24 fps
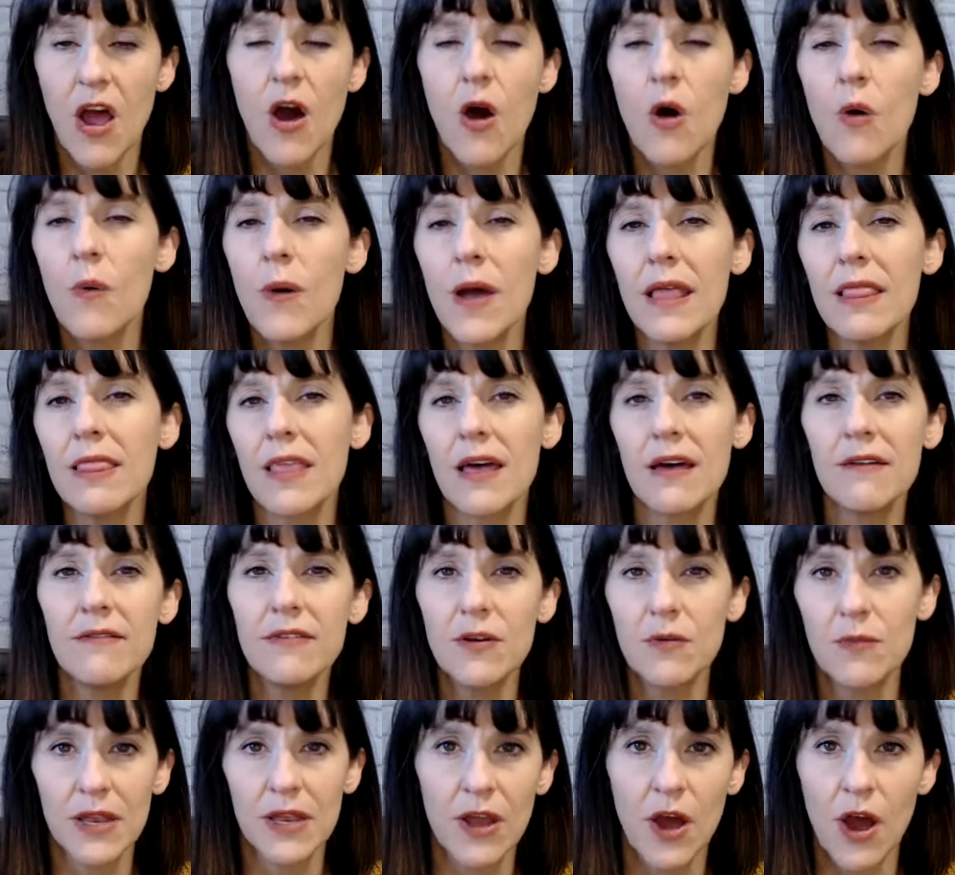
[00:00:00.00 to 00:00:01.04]
Oh, I love
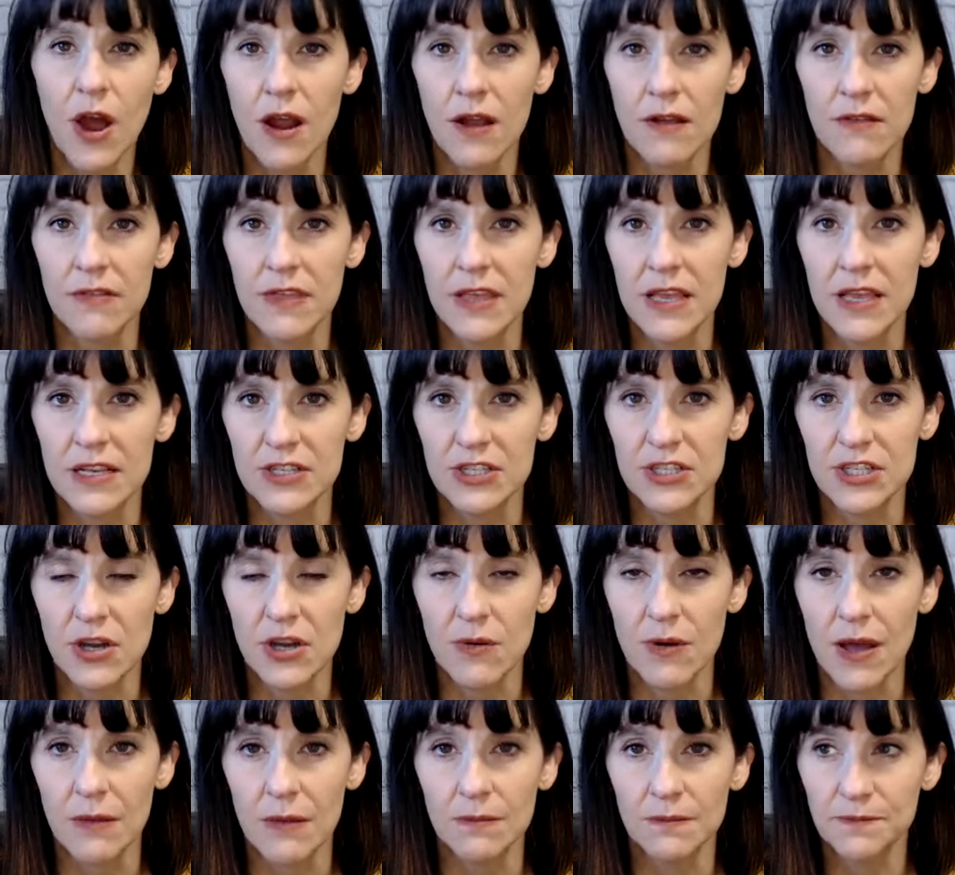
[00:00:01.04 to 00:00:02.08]
it when hard things
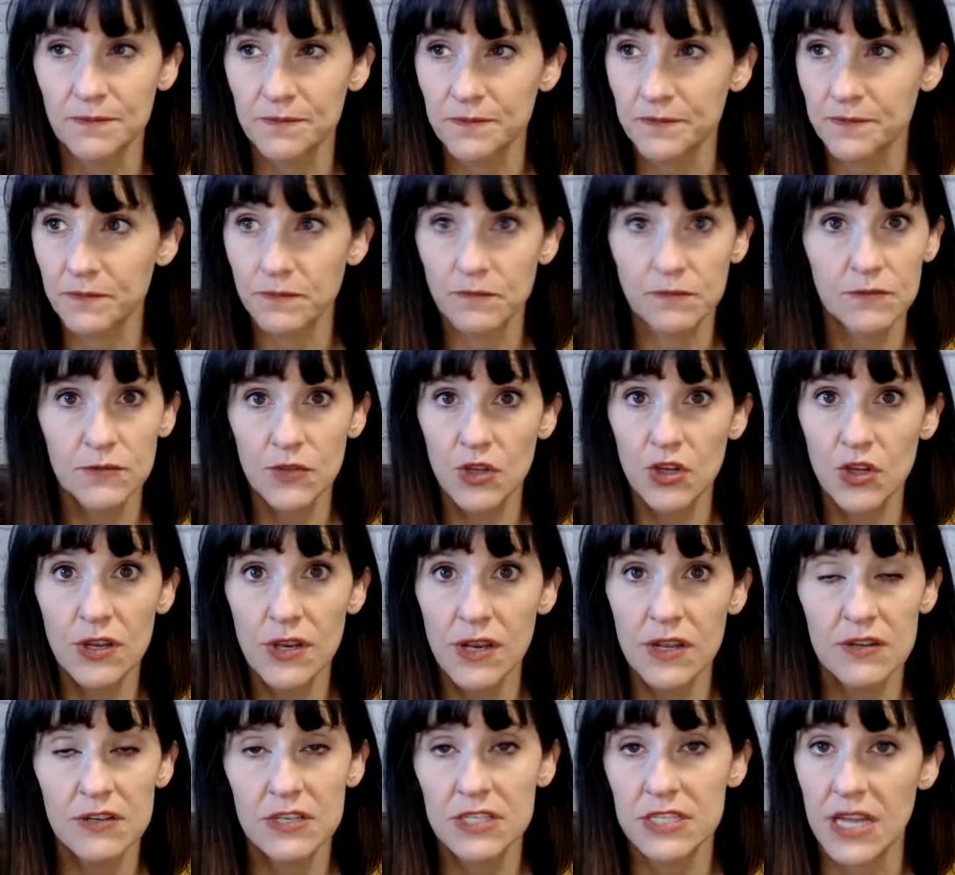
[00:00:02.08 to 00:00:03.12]
show up. Couldn't
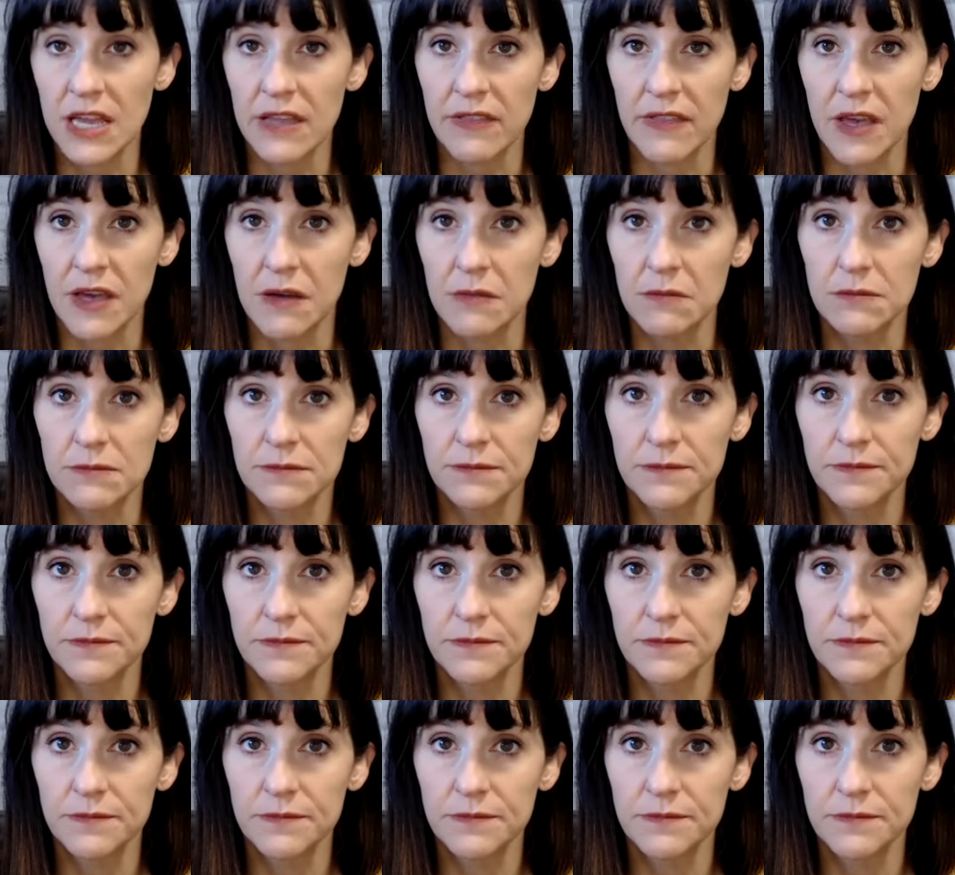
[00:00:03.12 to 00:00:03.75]
understand that.